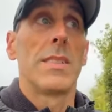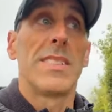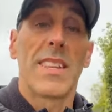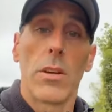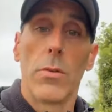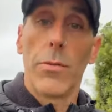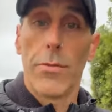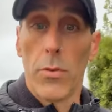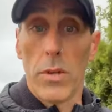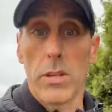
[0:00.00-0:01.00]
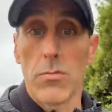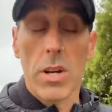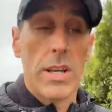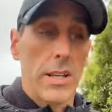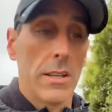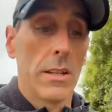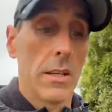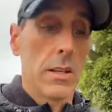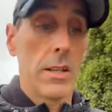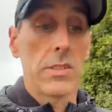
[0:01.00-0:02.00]
skillful in running.
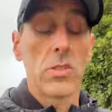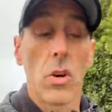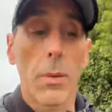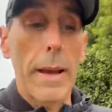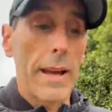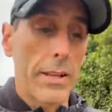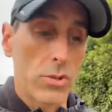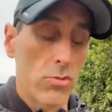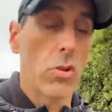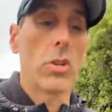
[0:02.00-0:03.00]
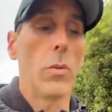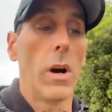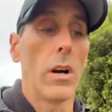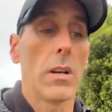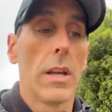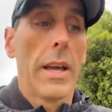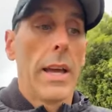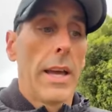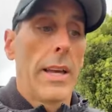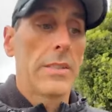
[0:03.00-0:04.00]
It's not about how strong you are.
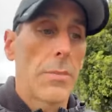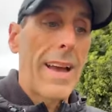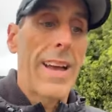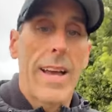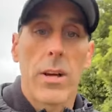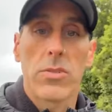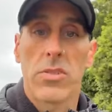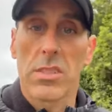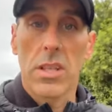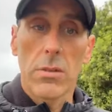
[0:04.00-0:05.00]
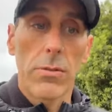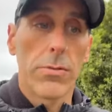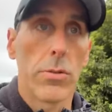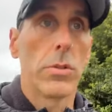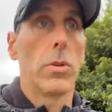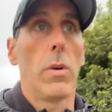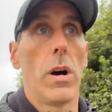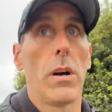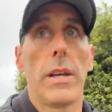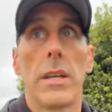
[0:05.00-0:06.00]
It's about how skillful you
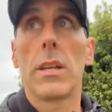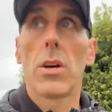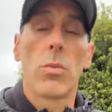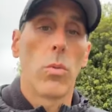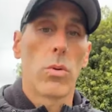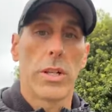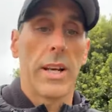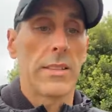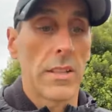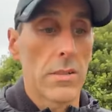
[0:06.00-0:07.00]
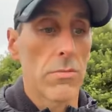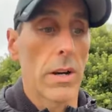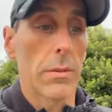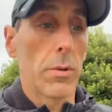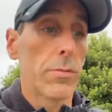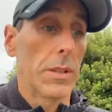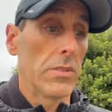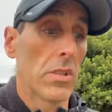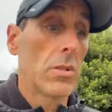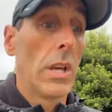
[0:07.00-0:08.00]
are in coordinating the running
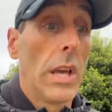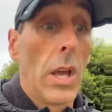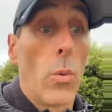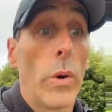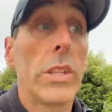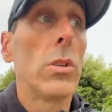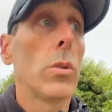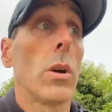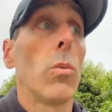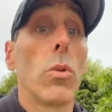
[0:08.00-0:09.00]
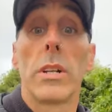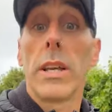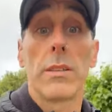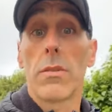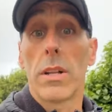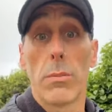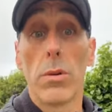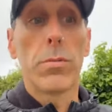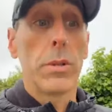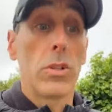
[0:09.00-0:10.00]
movement. So when you coordinate the running
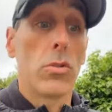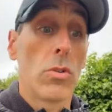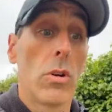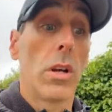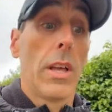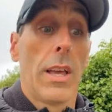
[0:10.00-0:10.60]
movement, your